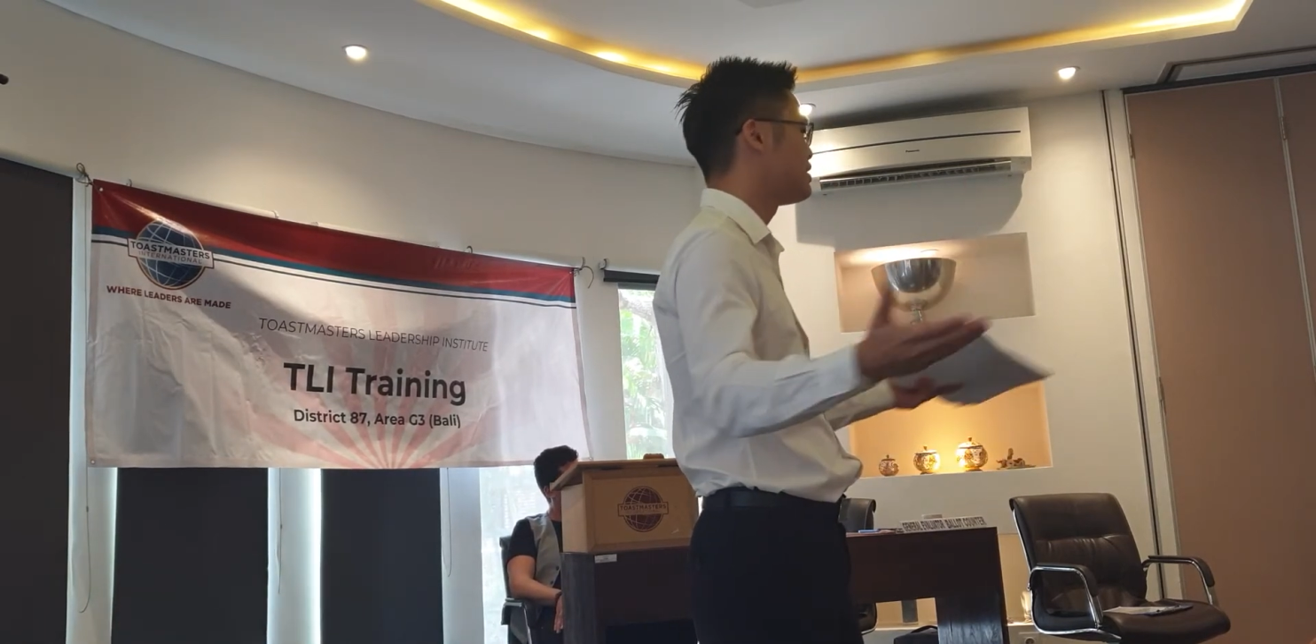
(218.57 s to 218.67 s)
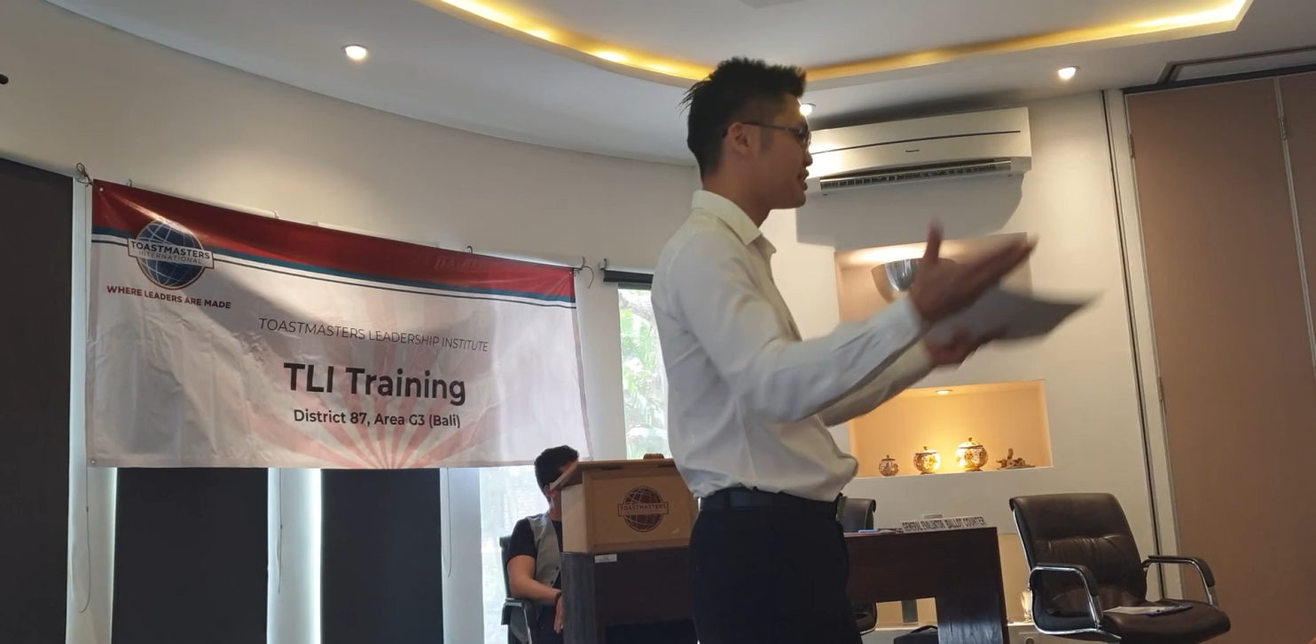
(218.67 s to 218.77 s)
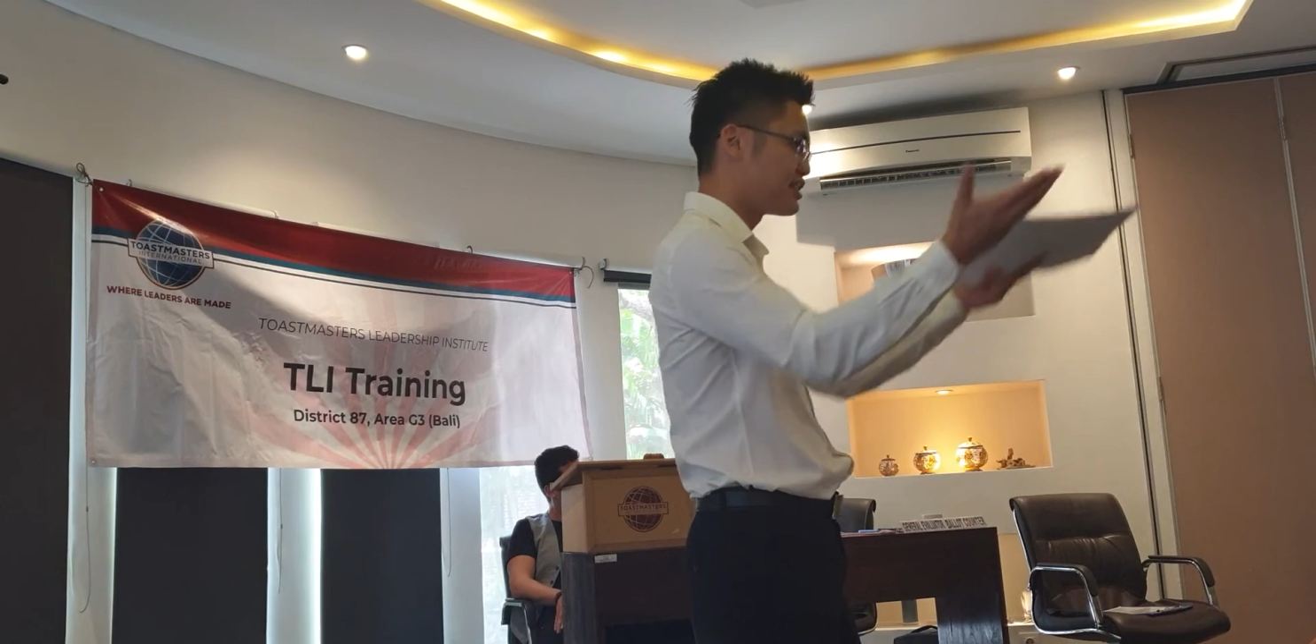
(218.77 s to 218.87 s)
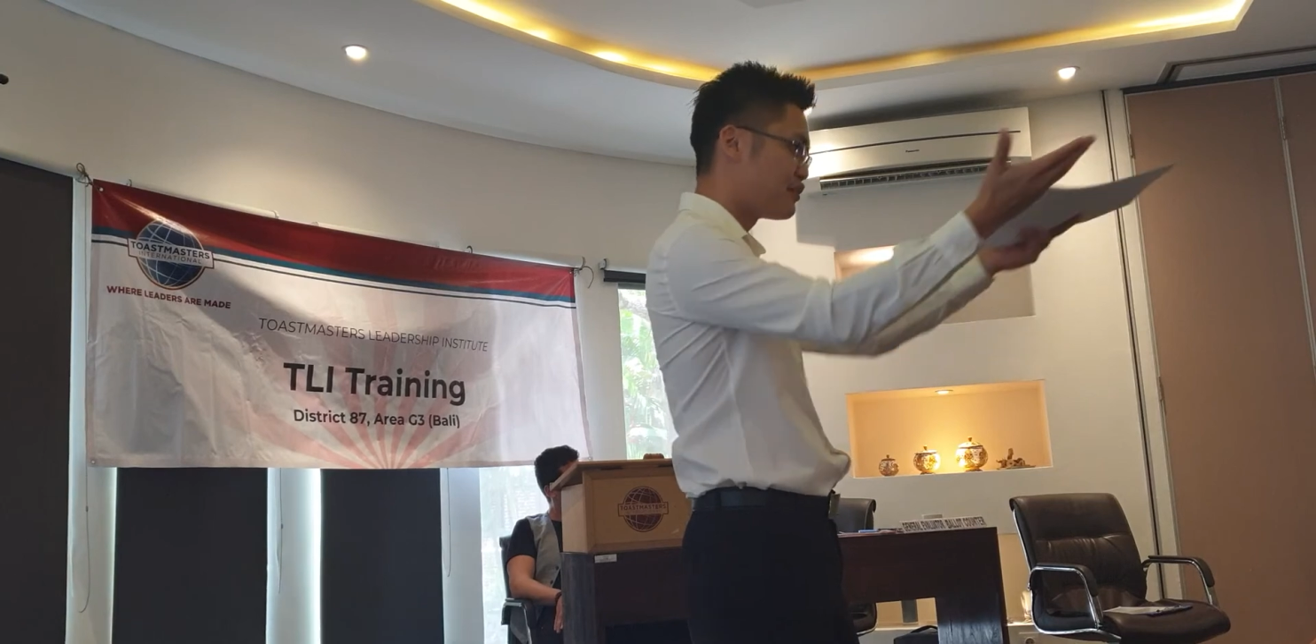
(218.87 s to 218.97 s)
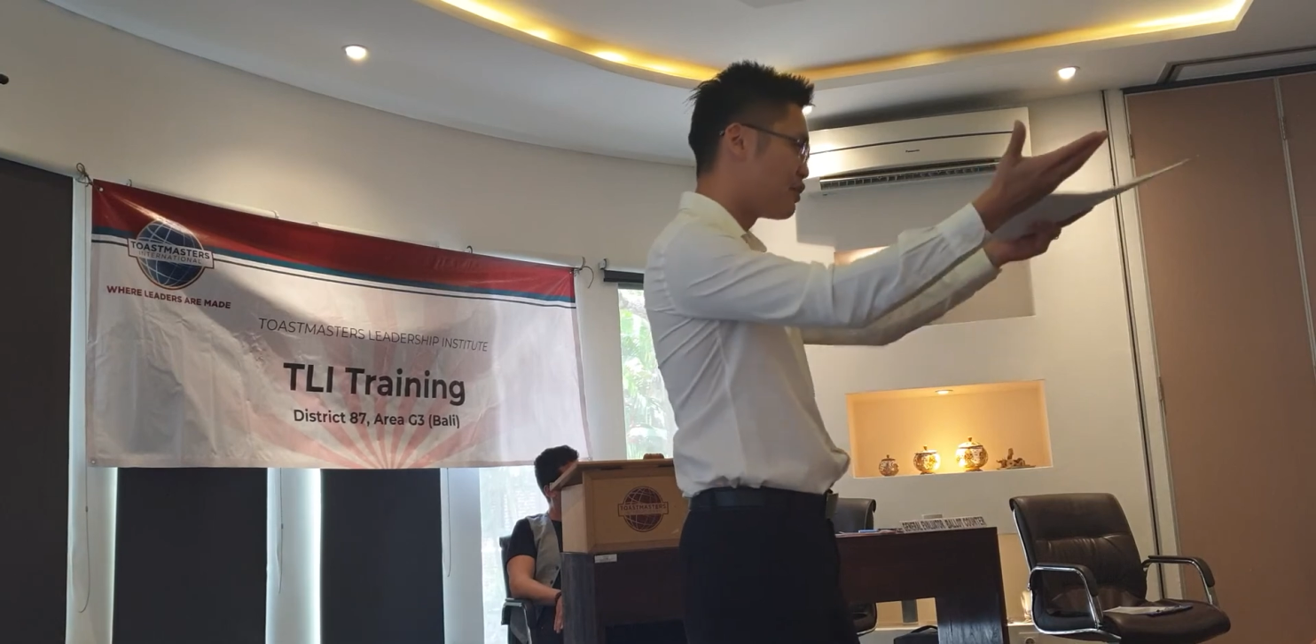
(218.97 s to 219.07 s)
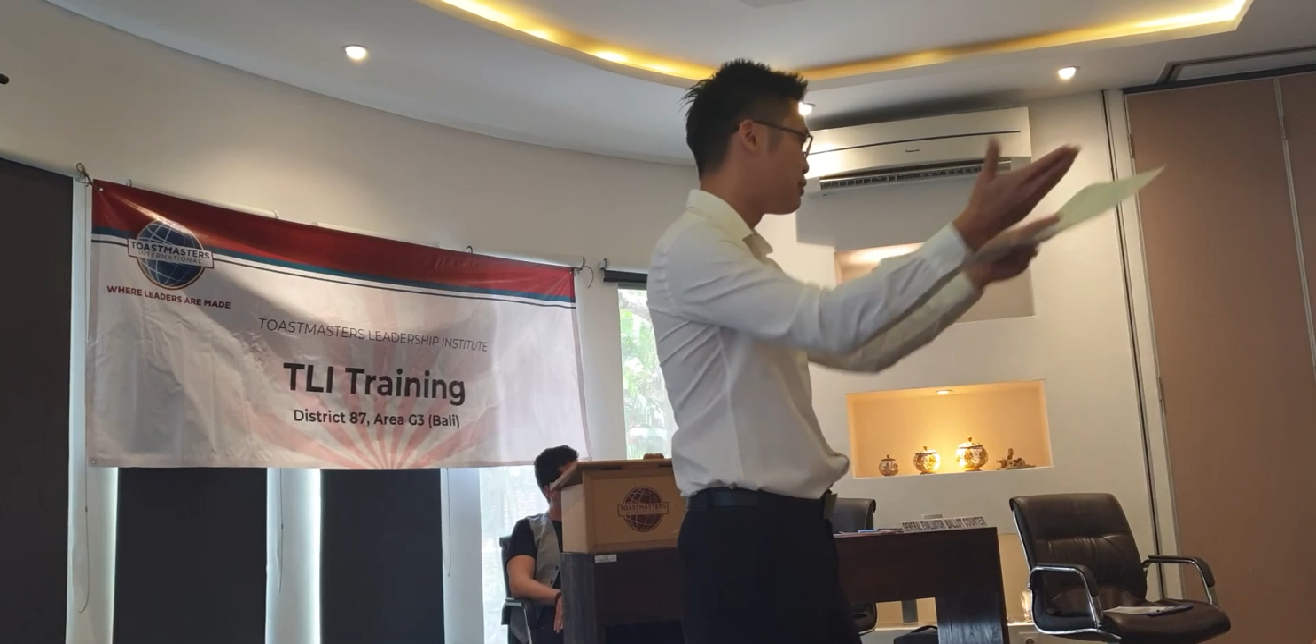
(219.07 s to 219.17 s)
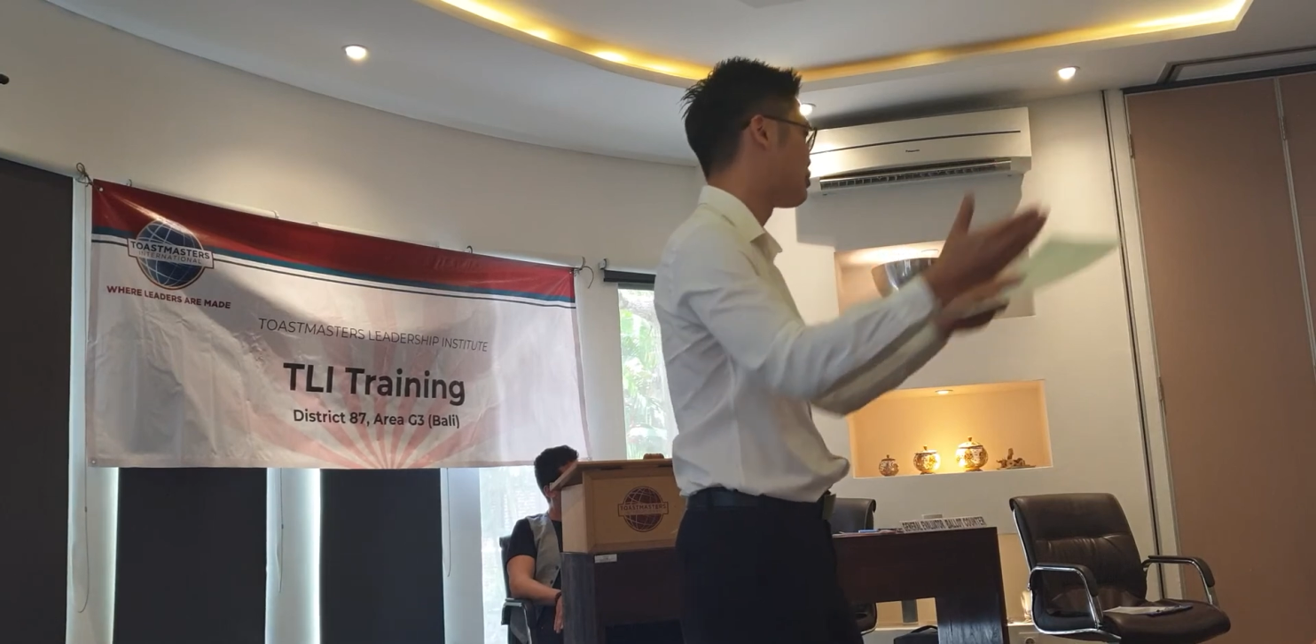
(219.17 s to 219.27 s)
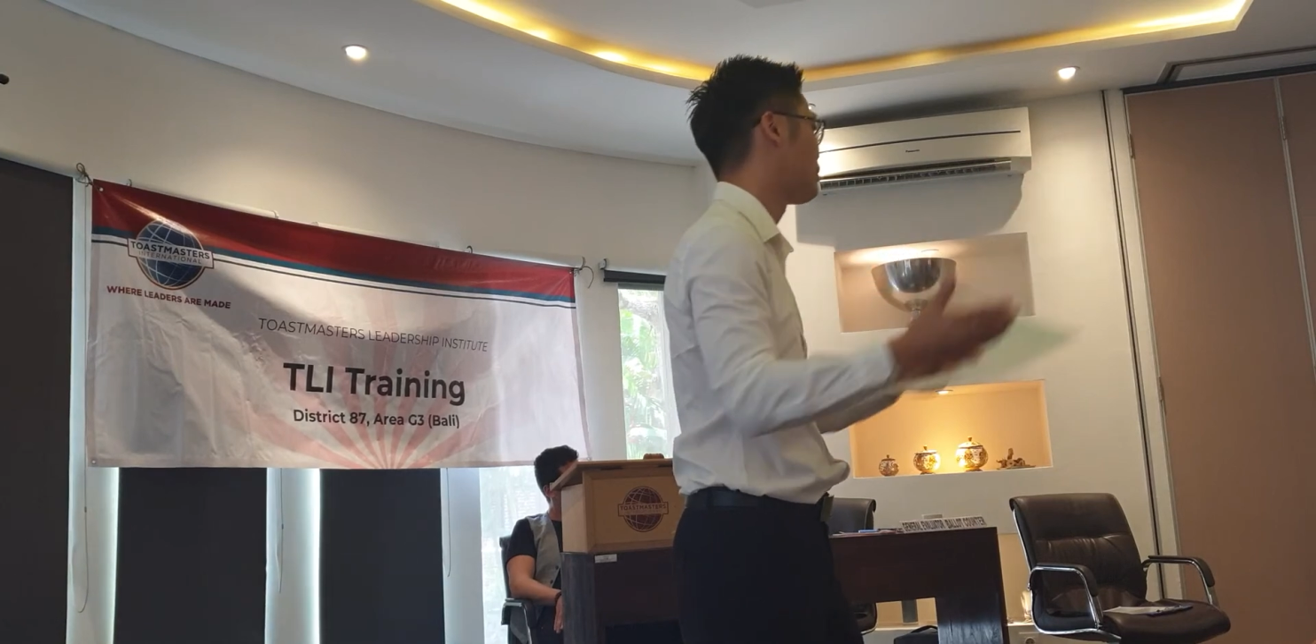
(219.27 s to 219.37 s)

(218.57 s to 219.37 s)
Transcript: let's give a big round